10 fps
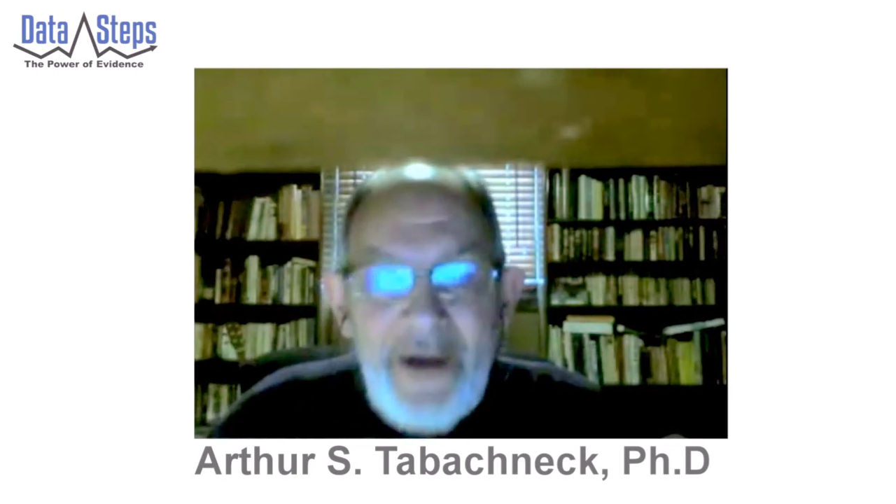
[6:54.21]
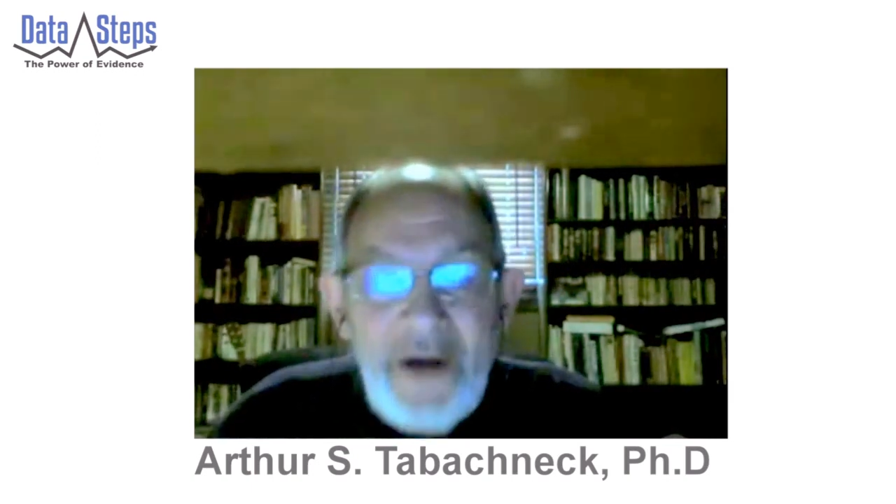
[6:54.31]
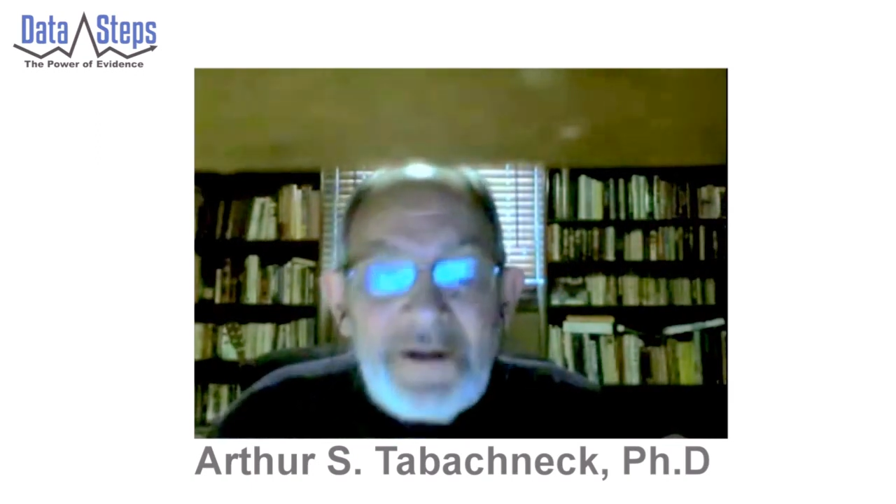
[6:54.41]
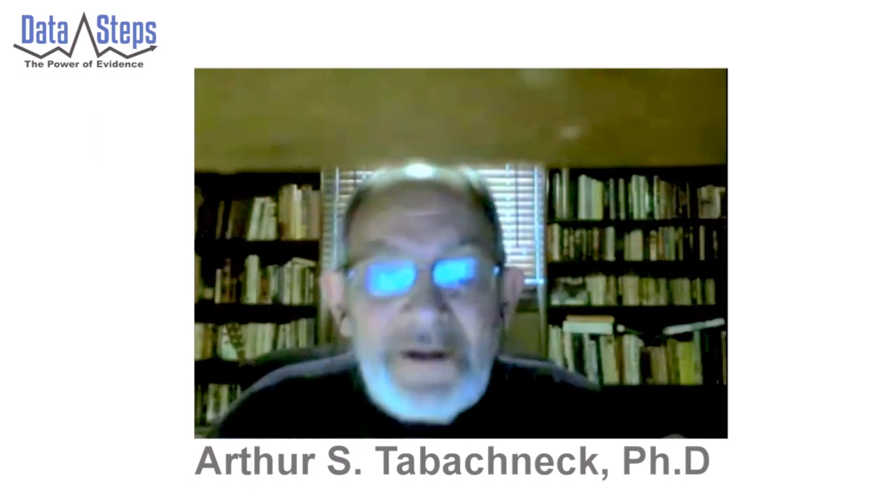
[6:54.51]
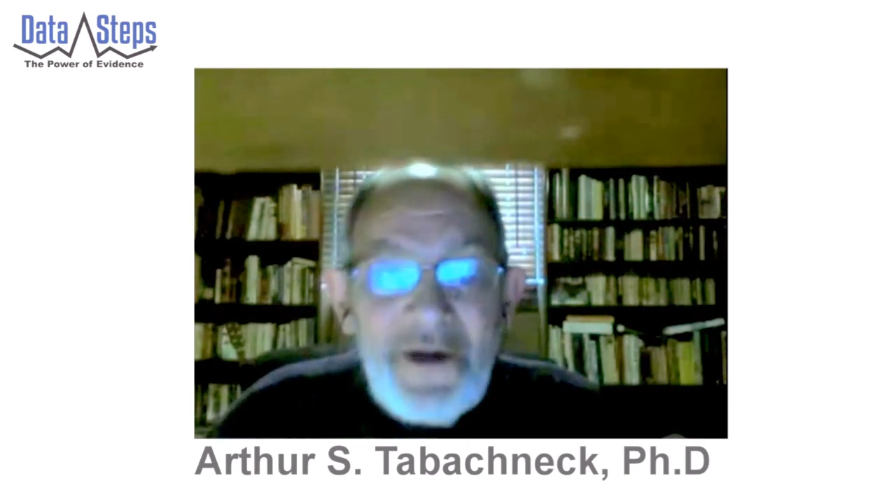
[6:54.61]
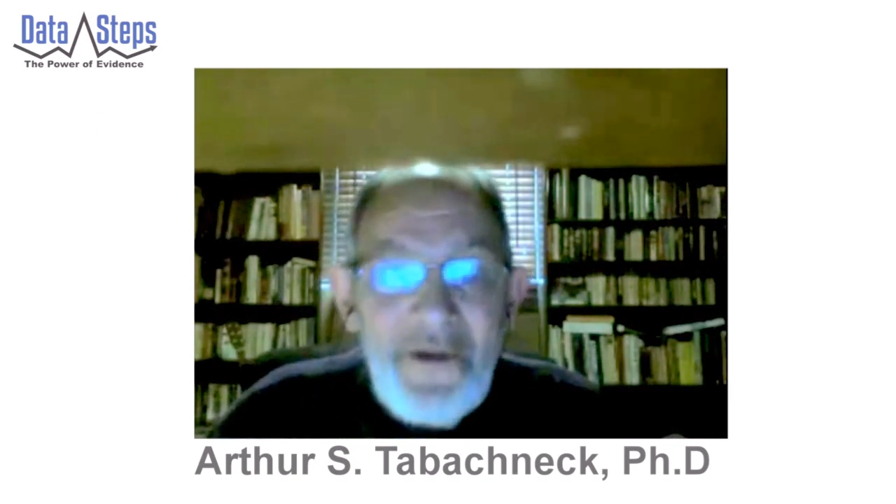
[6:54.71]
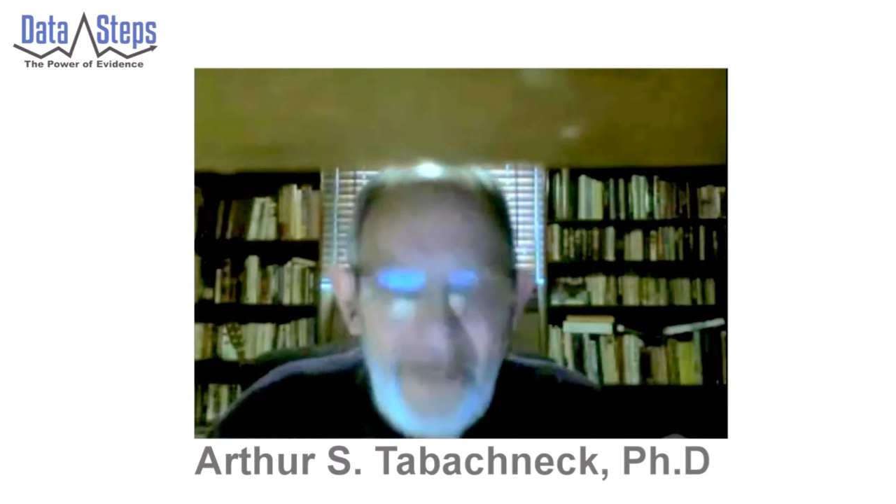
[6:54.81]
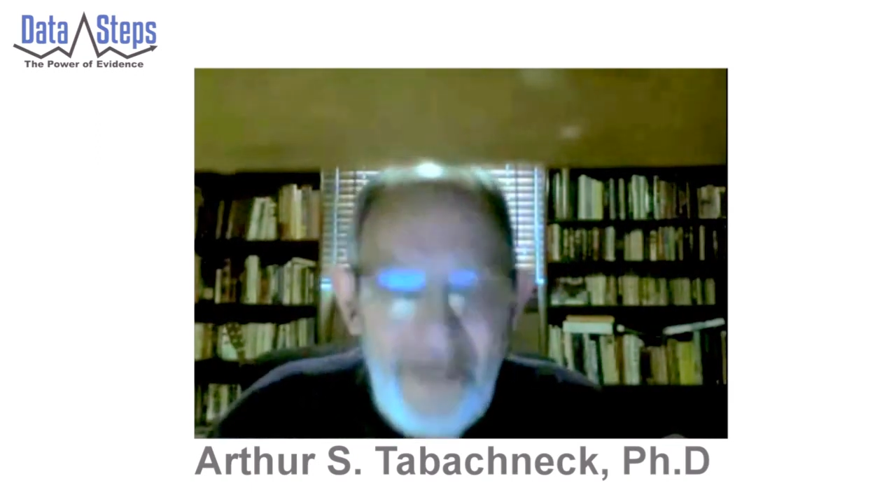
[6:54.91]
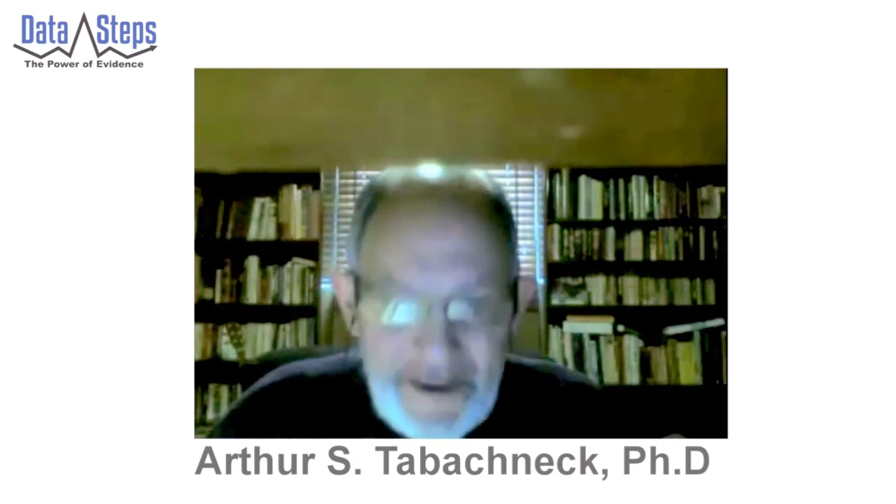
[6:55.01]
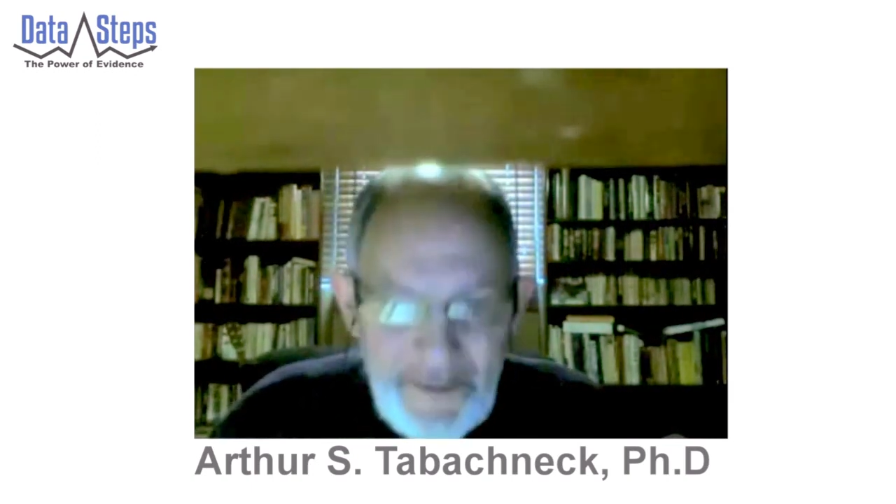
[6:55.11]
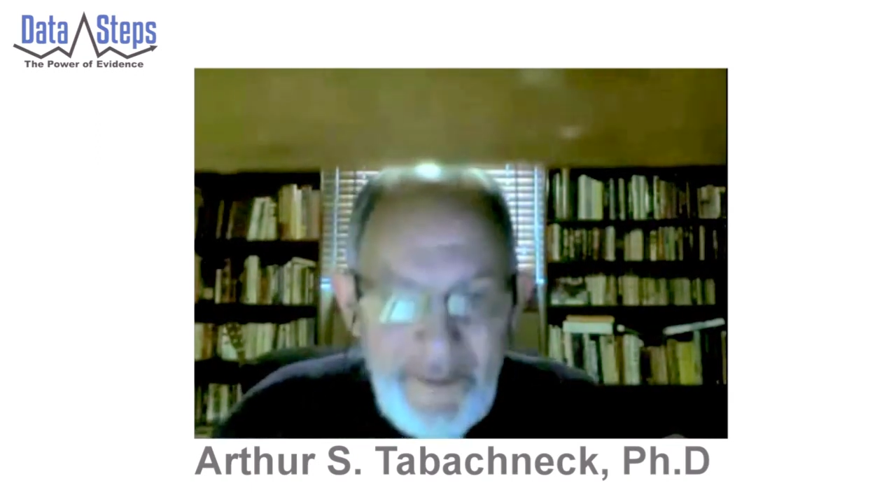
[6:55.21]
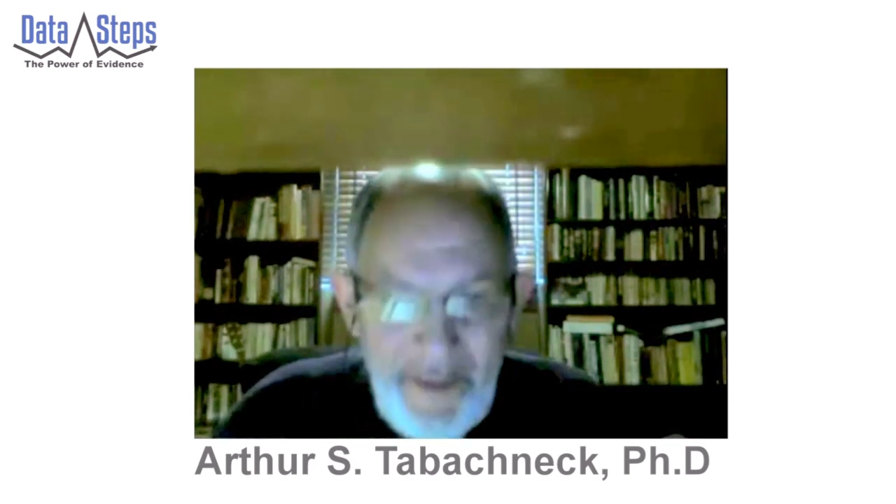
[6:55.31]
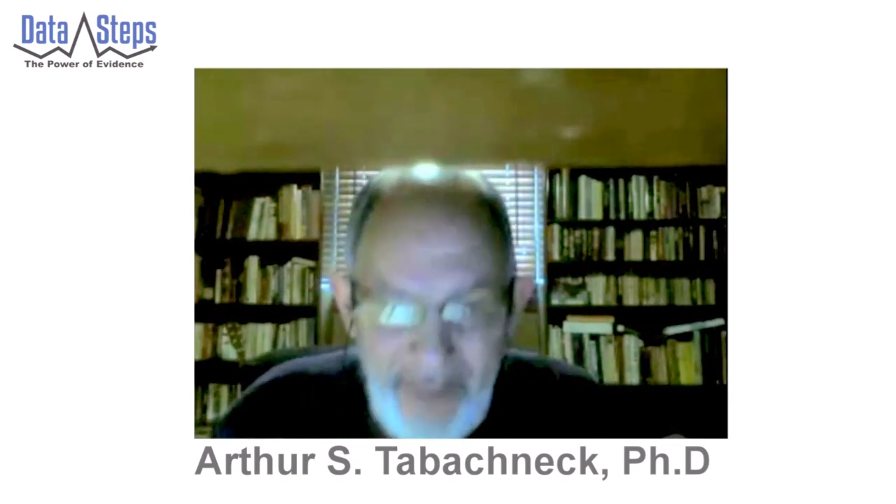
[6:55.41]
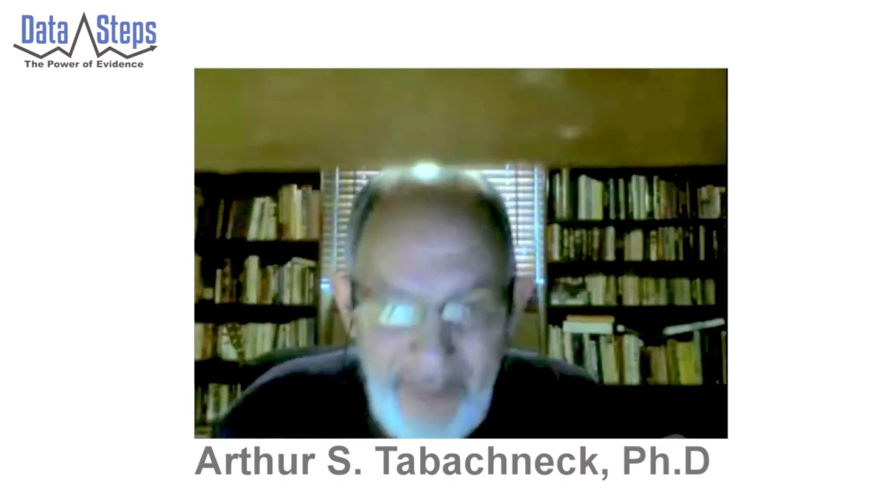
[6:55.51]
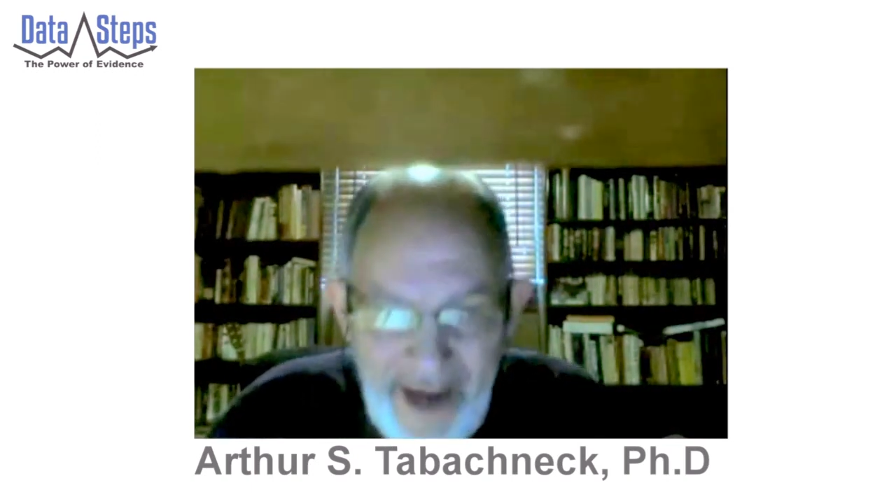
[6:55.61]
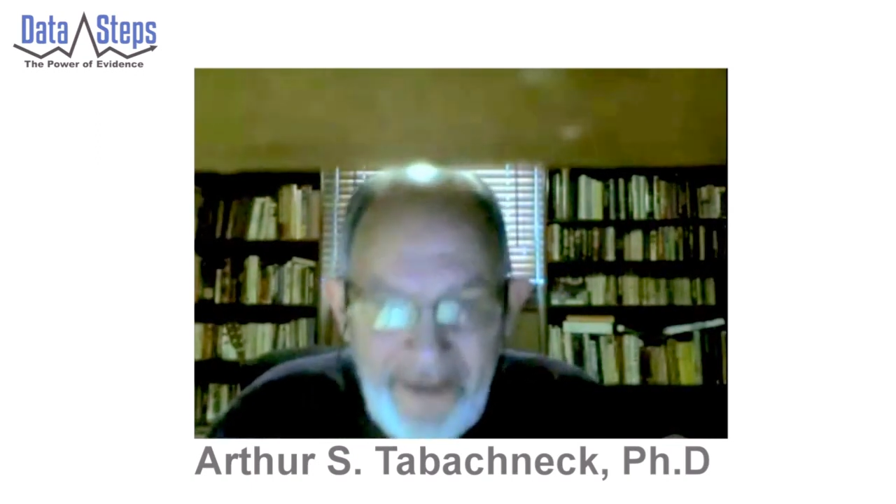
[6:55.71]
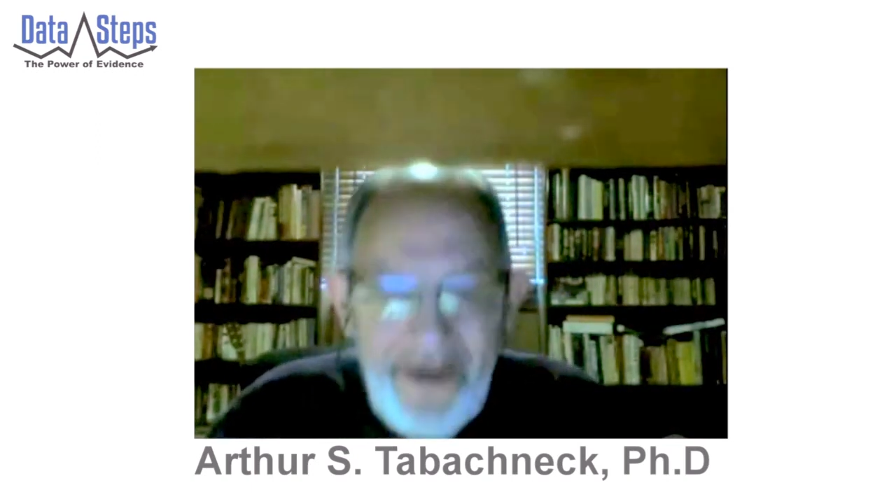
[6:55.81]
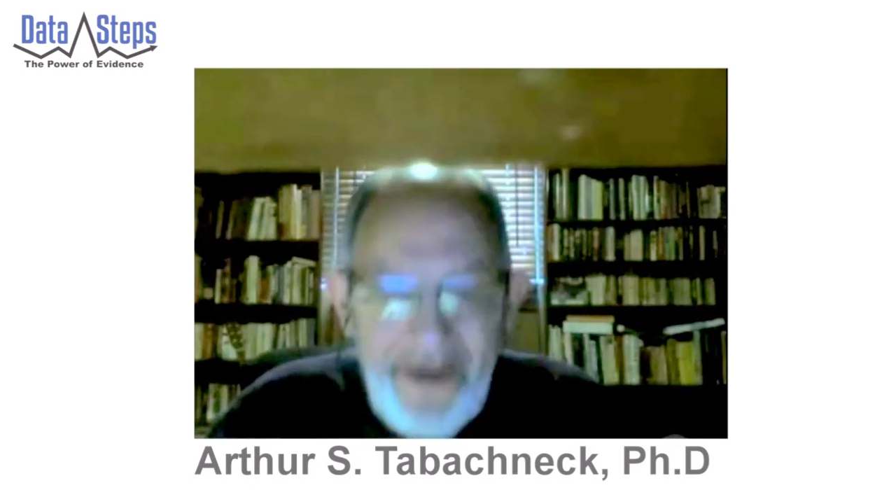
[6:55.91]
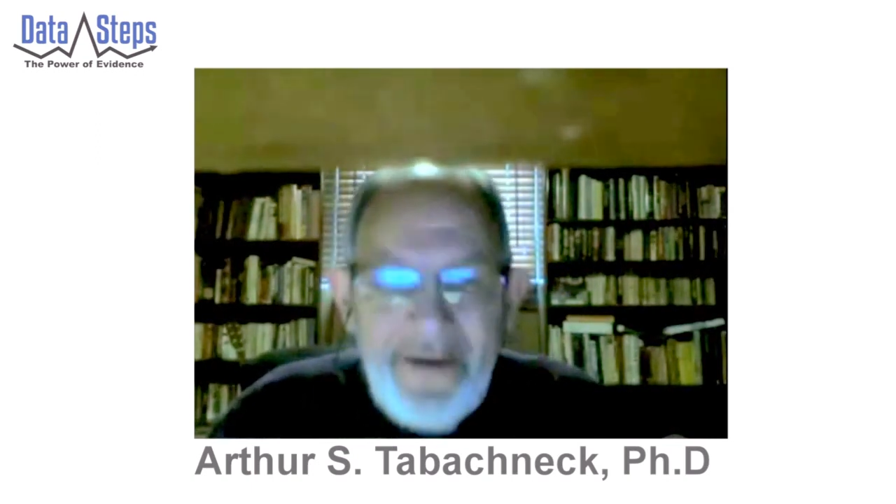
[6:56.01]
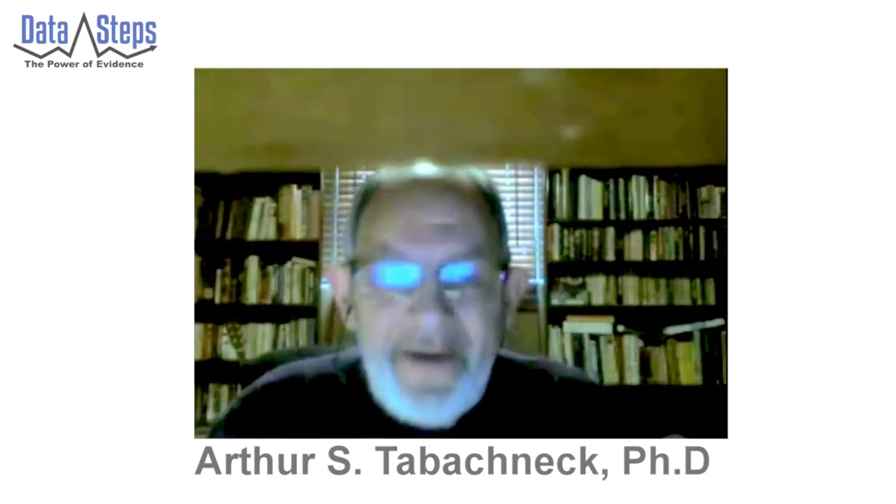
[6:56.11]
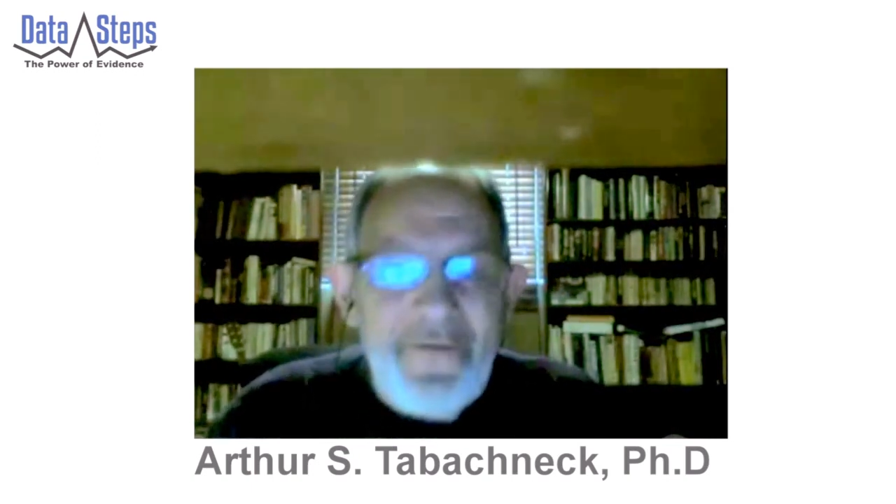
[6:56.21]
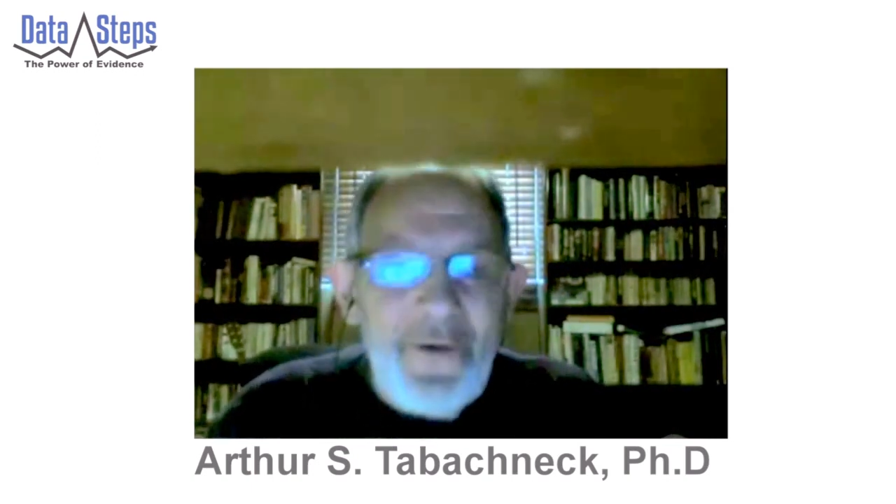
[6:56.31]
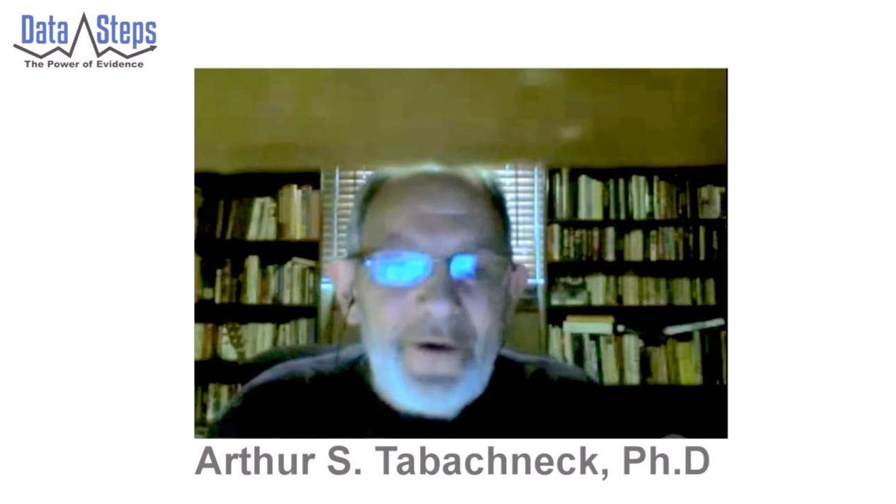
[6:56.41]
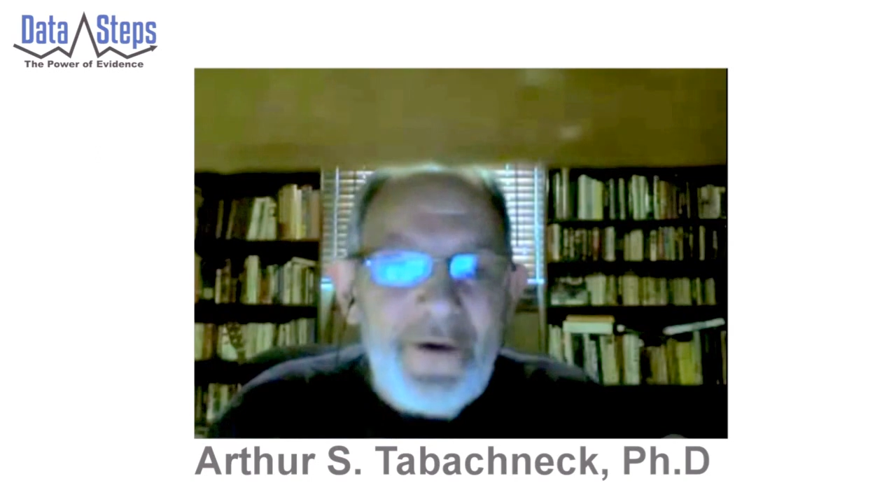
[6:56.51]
in a nutshell, that's been my background.